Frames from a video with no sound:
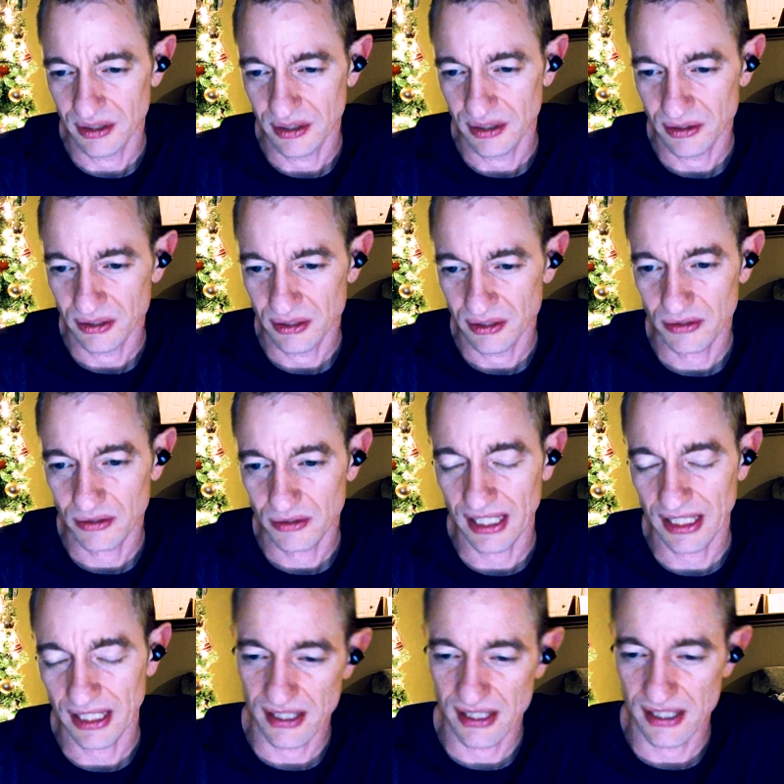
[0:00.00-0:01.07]
create a
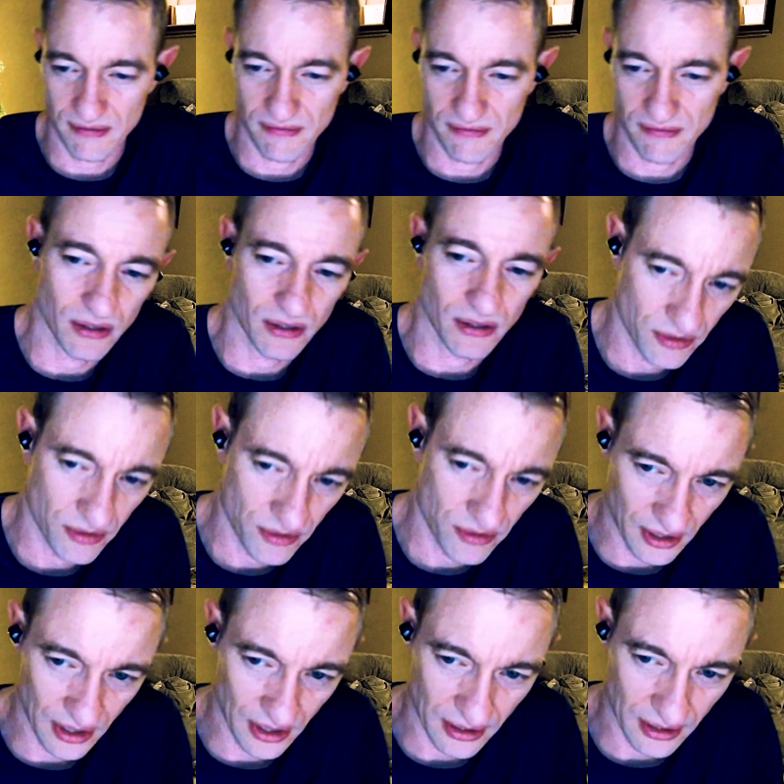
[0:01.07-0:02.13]
list of those,
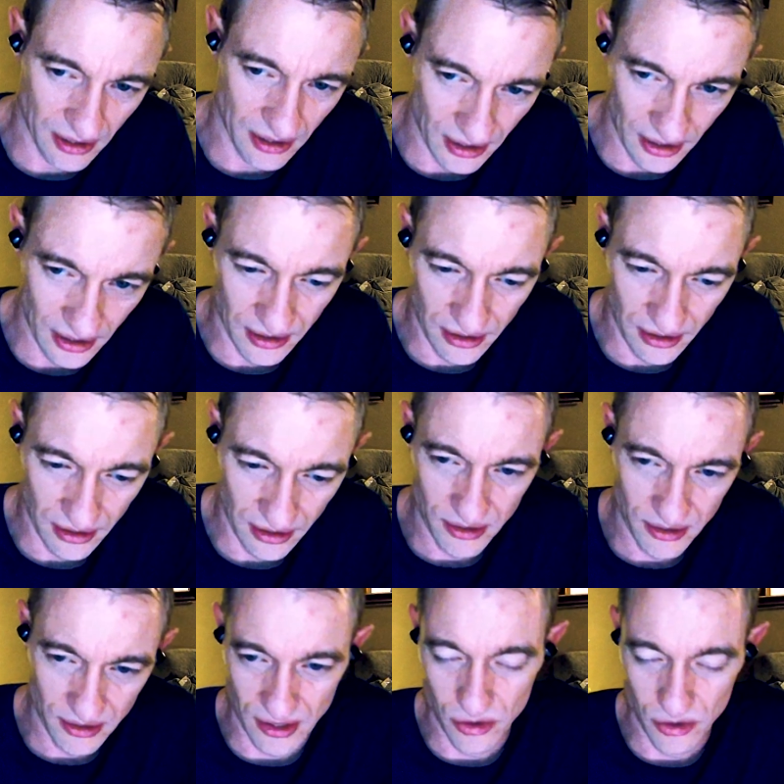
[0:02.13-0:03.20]
and then,
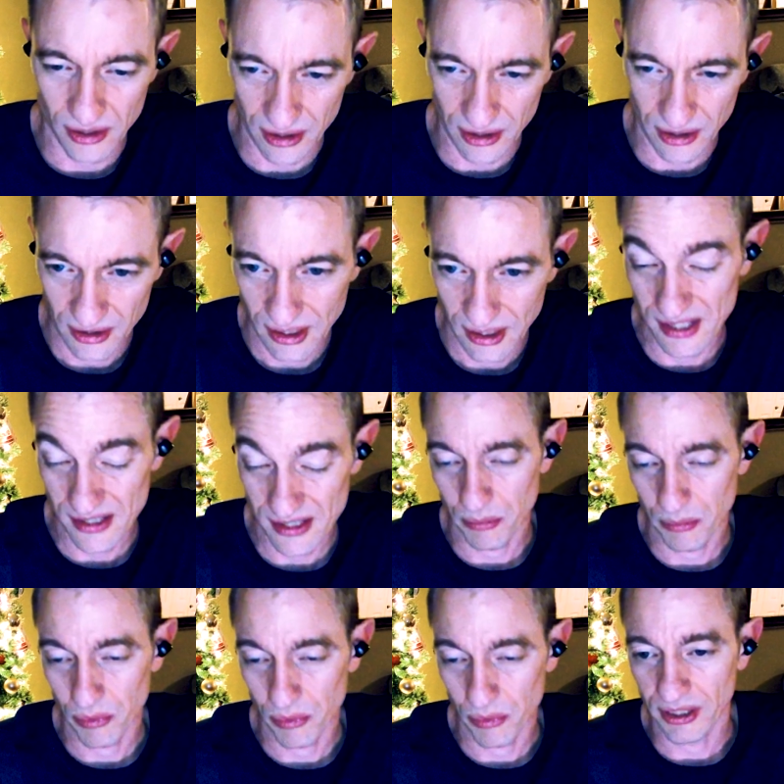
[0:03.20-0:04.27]
essentially at some
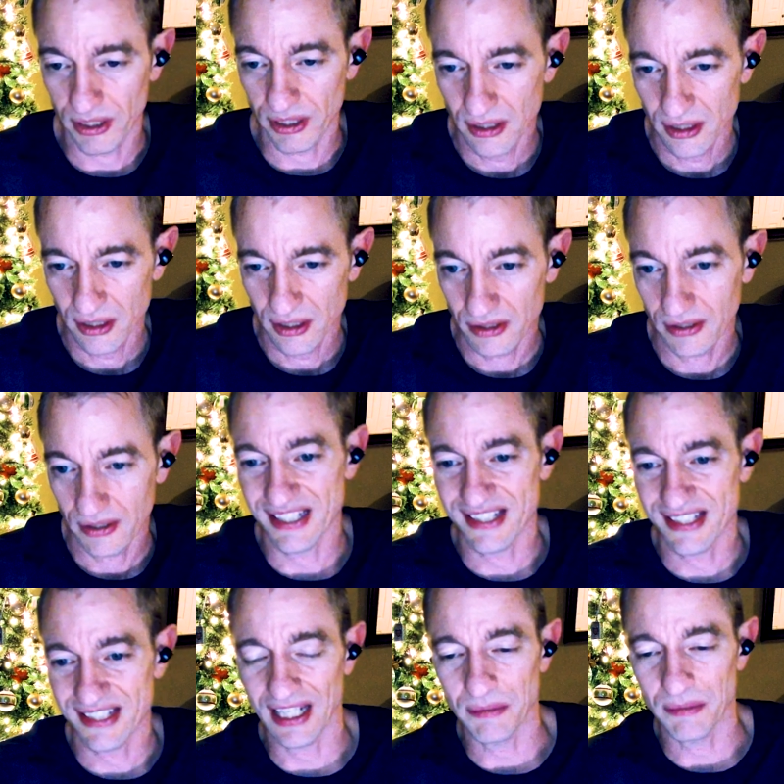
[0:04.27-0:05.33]
point create a
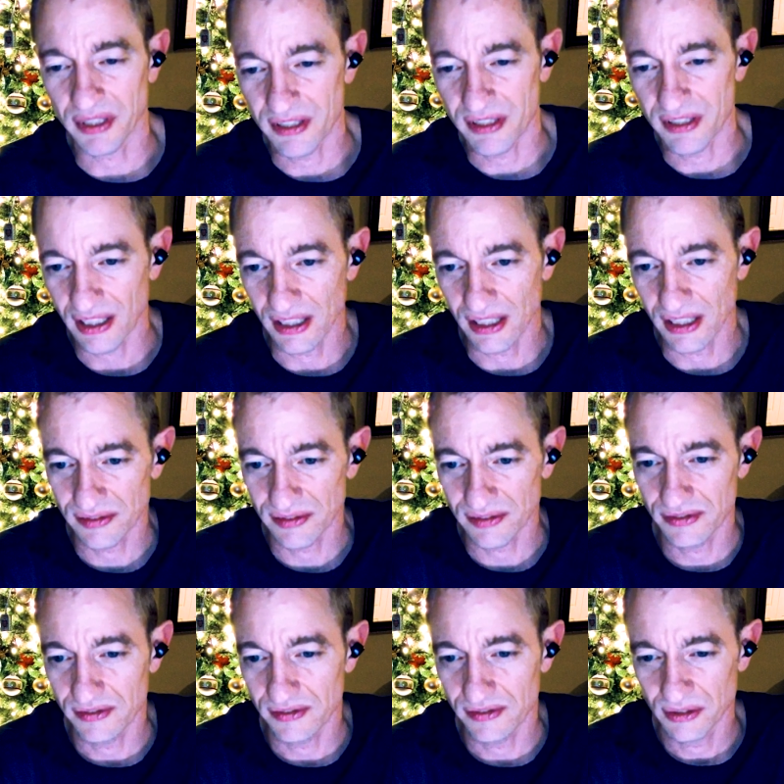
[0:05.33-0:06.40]
statement of
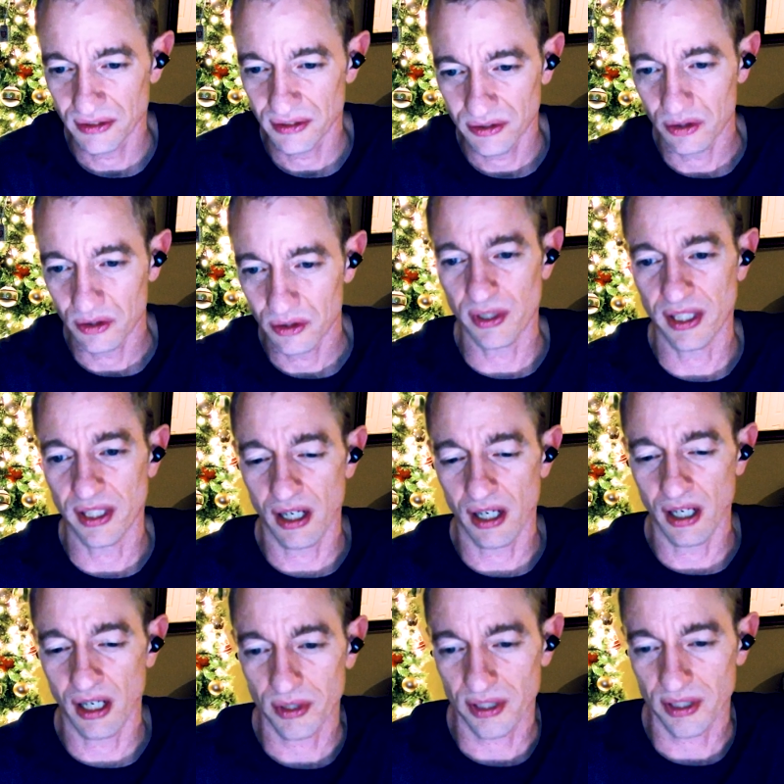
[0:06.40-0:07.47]
who they are,
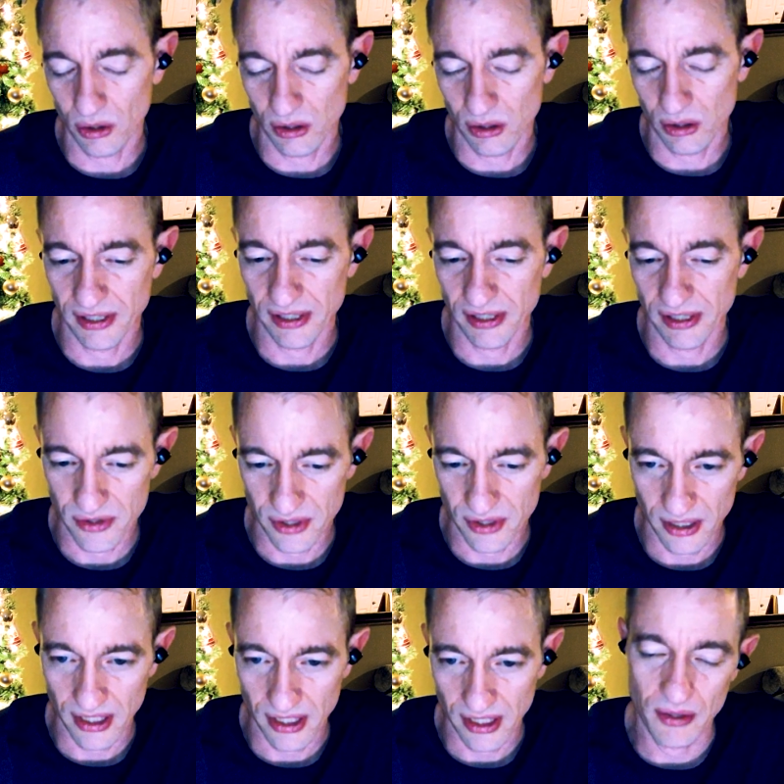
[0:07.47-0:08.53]
what their core values are,
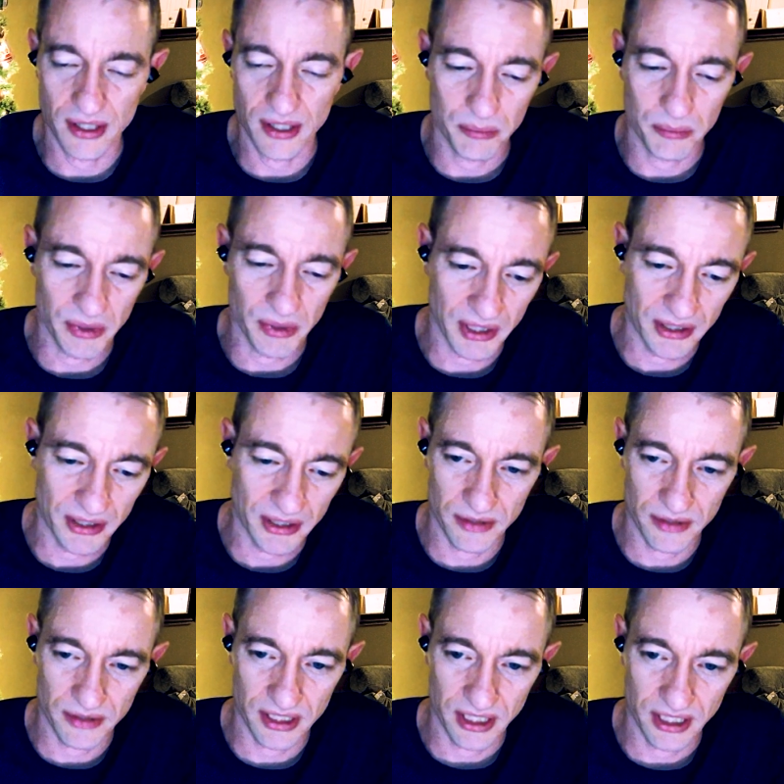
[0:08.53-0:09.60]
and how they implement those
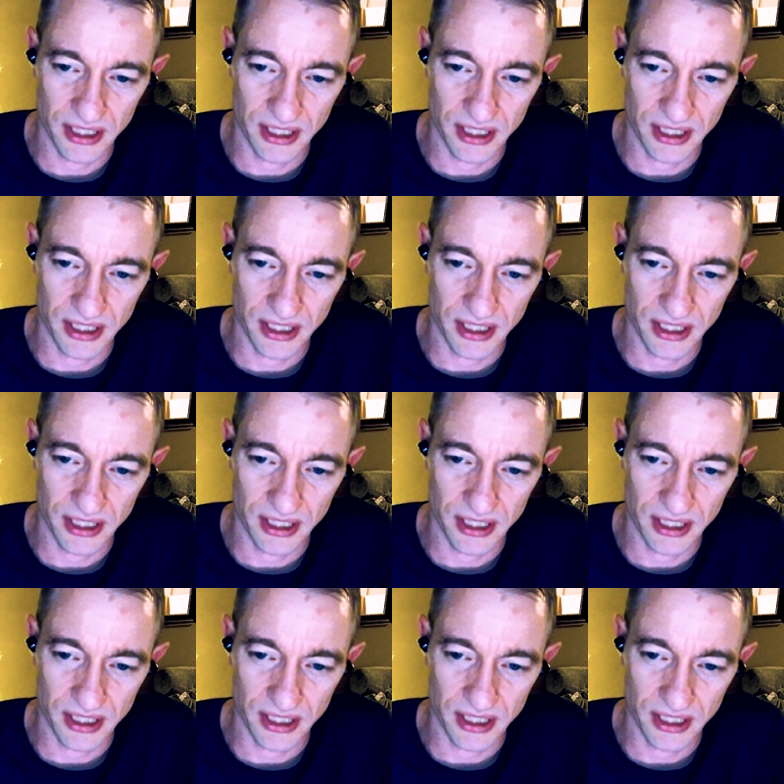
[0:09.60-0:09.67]
every day?